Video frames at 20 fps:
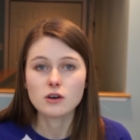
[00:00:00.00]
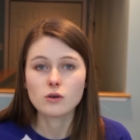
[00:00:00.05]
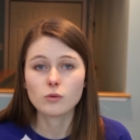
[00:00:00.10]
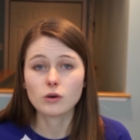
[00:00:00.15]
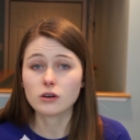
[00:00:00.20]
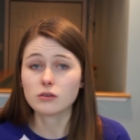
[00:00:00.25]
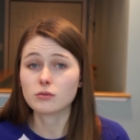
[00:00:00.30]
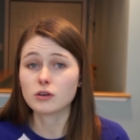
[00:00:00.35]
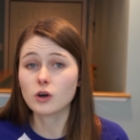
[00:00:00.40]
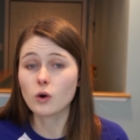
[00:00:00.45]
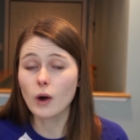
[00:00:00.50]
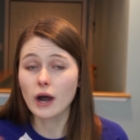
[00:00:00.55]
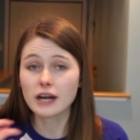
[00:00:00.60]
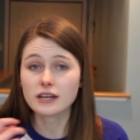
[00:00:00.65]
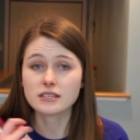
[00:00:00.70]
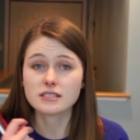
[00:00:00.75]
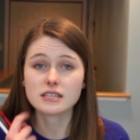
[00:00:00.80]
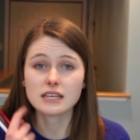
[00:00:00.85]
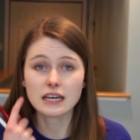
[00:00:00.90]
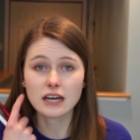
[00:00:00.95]
we're
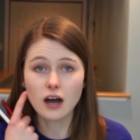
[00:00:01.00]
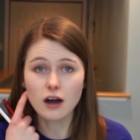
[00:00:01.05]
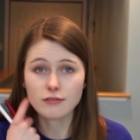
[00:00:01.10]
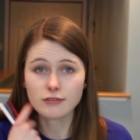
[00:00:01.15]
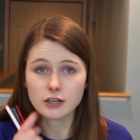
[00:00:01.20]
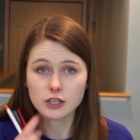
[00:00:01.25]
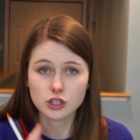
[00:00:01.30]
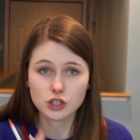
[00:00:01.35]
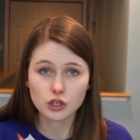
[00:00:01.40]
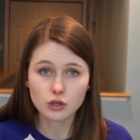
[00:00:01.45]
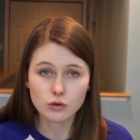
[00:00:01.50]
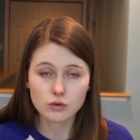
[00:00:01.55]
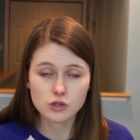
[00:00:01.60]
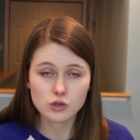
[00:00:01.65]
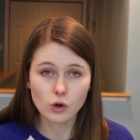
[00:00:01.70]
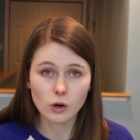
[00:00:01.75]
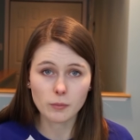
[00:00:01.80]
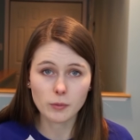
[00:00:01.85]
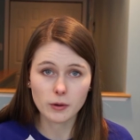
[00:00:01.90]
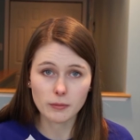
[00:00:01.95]
required to take off our shoes
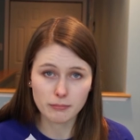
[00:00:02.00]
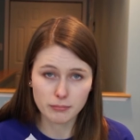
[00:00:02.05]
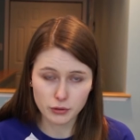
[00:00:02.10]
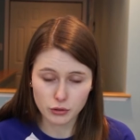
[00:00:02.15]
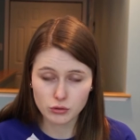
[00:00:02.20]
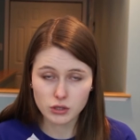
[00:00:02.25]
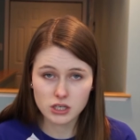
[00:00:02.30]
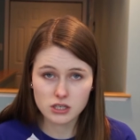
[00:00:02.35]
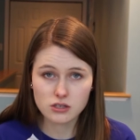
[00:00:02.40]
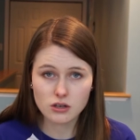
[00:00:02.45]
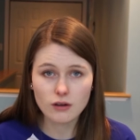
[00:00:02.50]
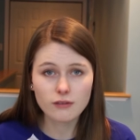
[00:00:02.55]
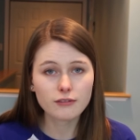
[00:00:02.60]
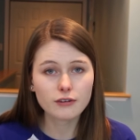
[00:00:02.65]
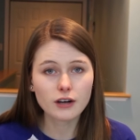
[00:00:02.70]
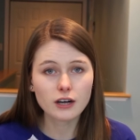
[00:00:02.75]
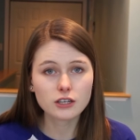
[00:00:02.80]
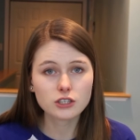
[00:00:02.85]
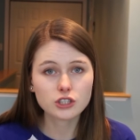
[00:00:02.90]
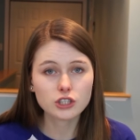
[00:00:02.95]
or put booties over
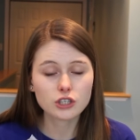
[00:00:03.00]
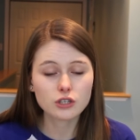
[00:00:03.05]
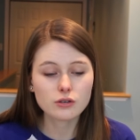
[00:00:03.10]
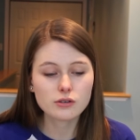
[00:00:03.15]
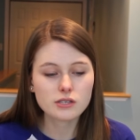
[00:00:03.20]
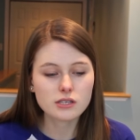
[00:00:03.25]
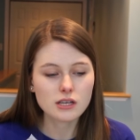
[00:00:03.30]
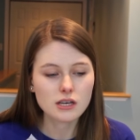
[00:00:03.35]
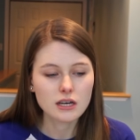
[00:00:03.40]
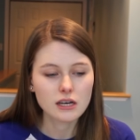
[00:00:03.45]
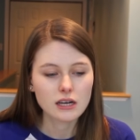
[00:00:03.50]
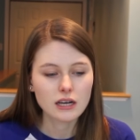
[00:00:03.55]
our shoes.